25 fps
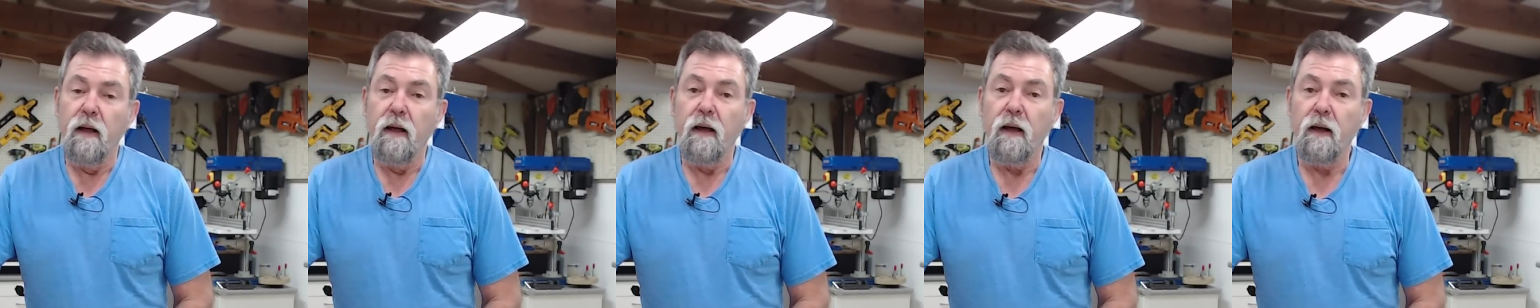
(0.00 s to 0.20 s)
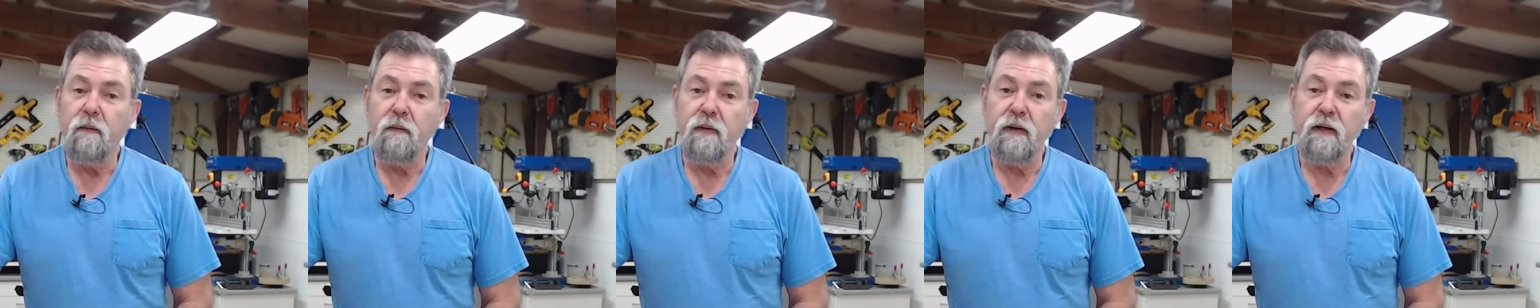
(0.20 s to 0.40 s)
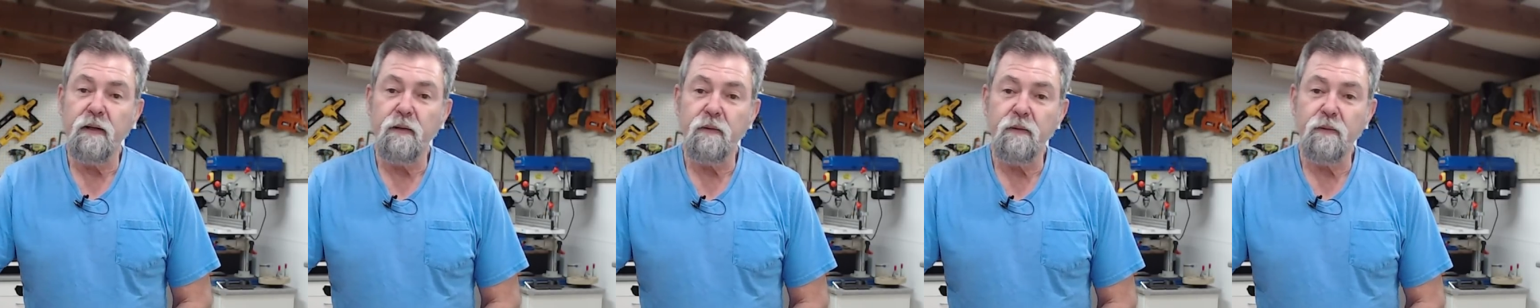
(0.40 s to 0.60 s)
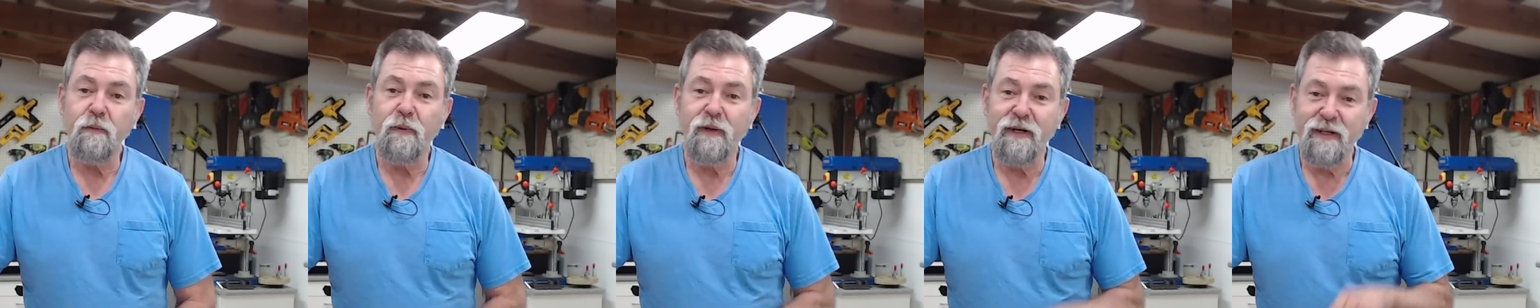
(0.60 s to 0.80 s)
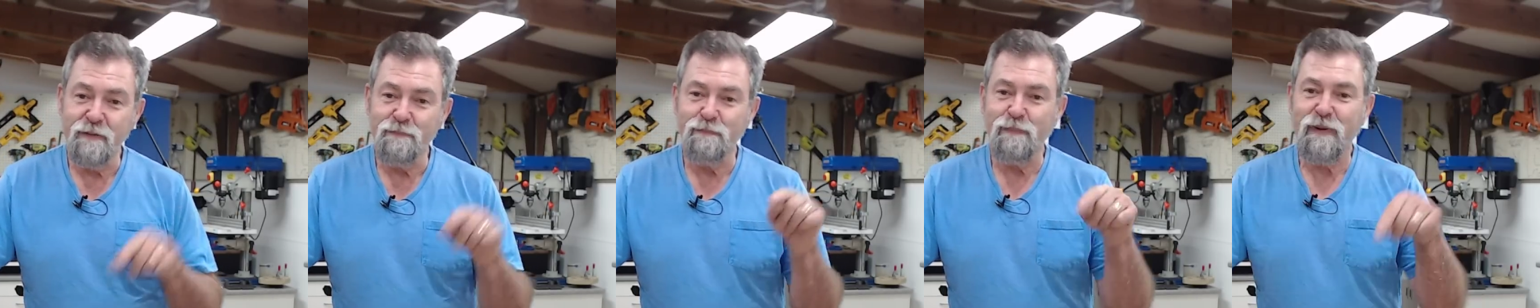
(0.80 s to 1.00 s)
I really
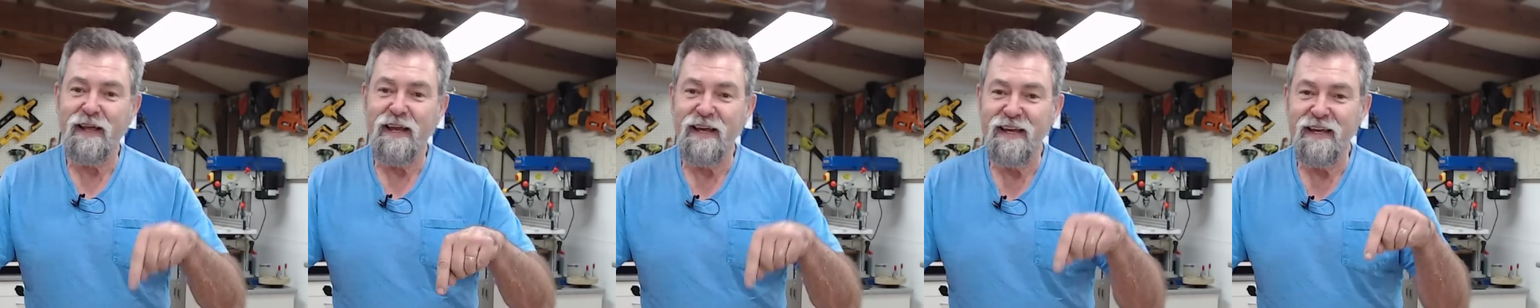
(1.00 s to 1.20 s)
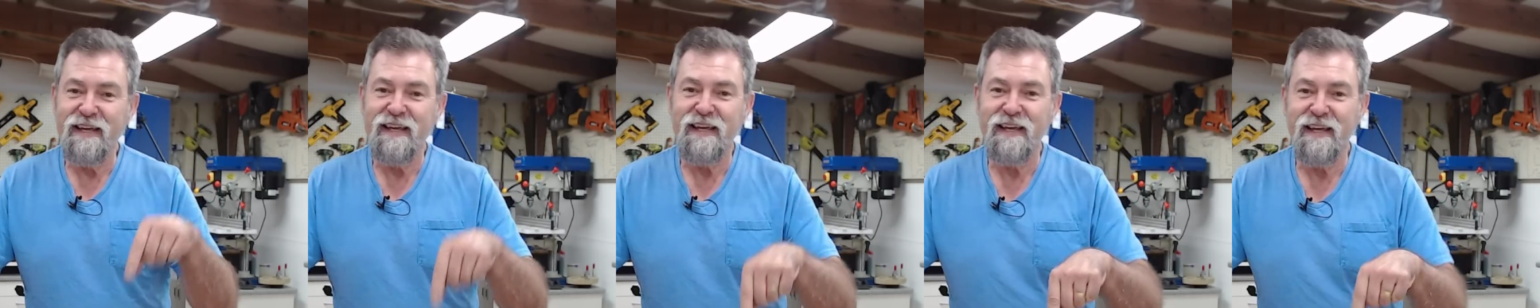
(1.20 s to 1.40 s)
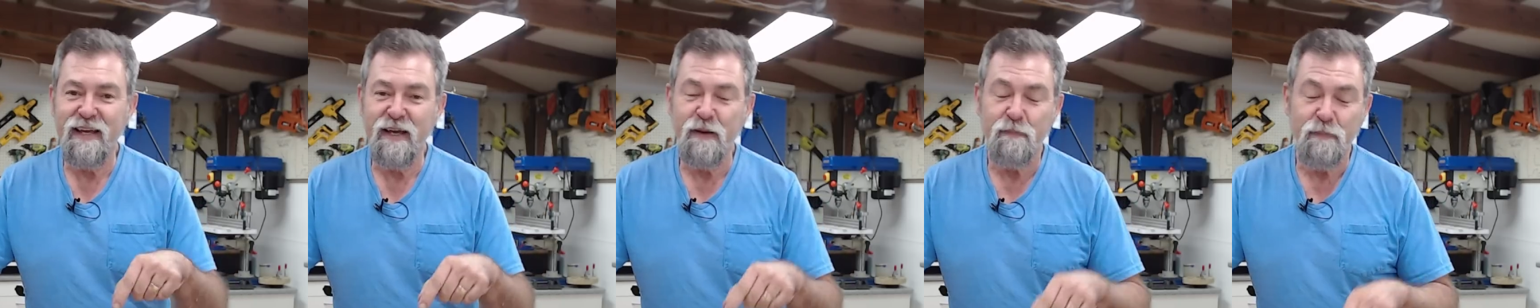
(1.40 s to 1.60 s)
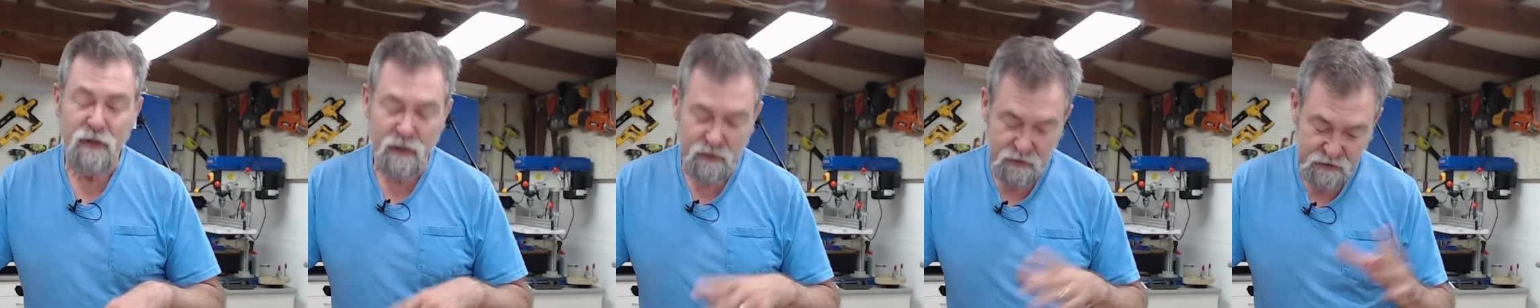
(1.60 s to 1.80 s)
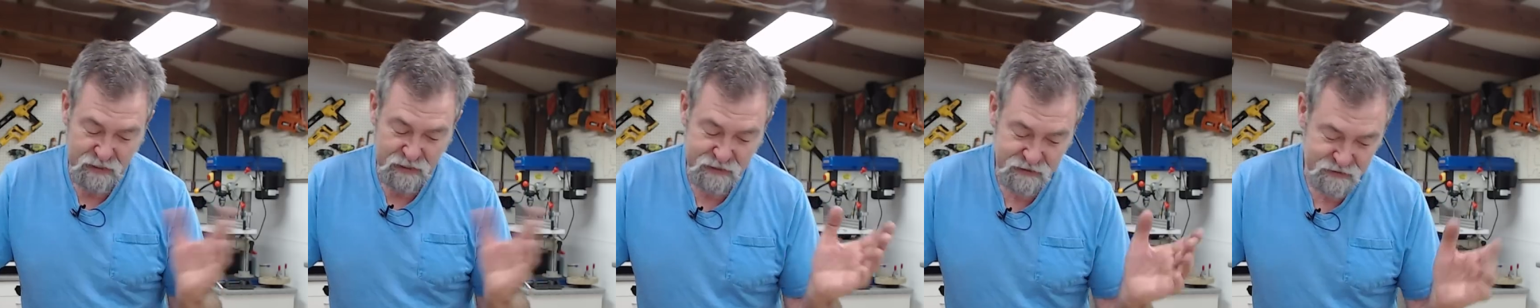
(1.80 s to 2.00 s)
want to play here,
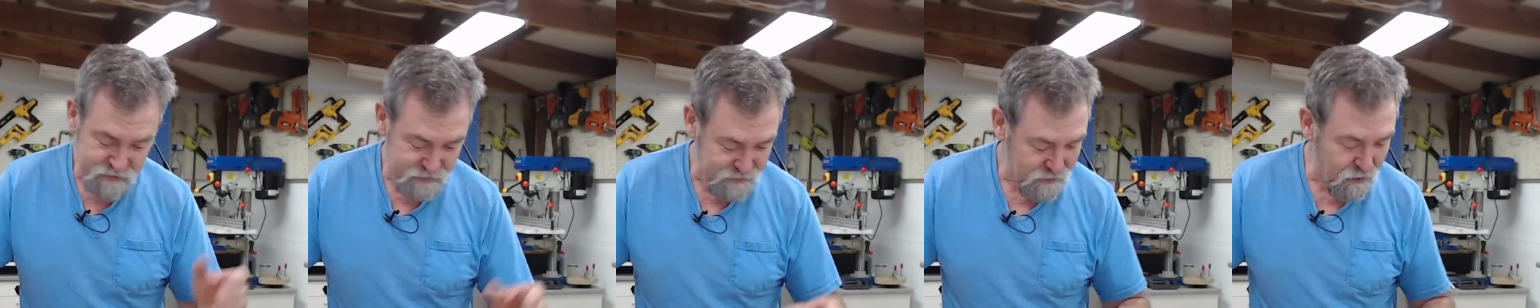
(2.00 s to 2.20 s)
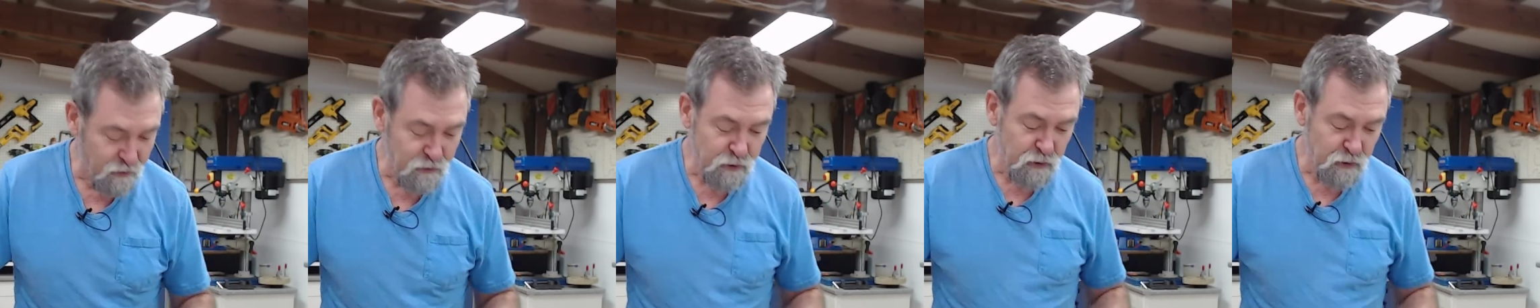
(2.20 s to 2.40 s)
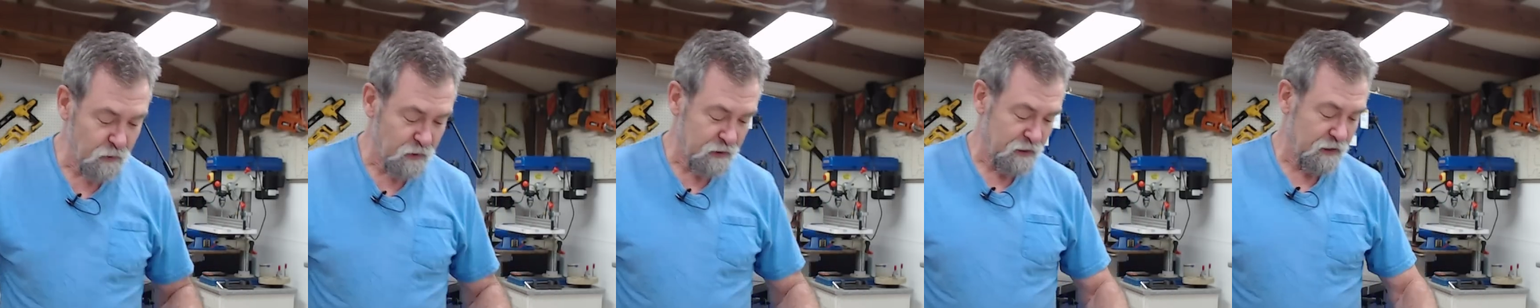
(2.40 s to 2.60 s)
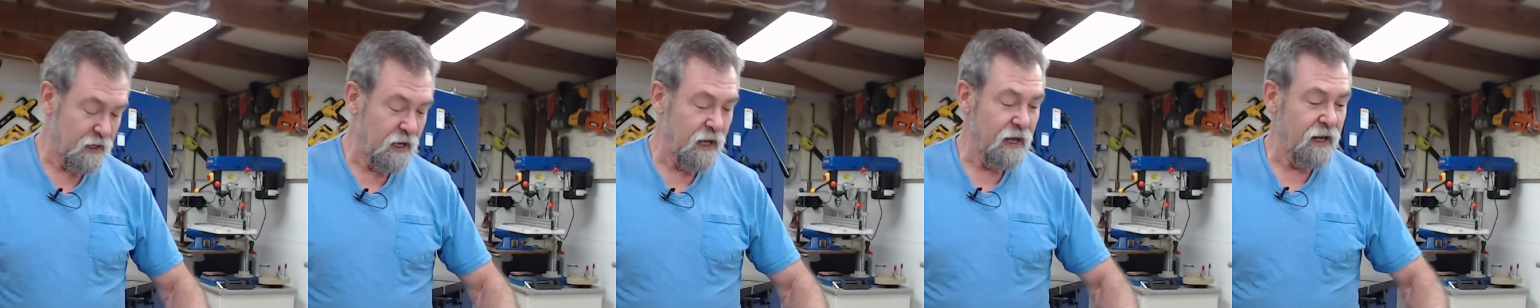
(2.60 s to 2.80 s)
but yes, I'll do it.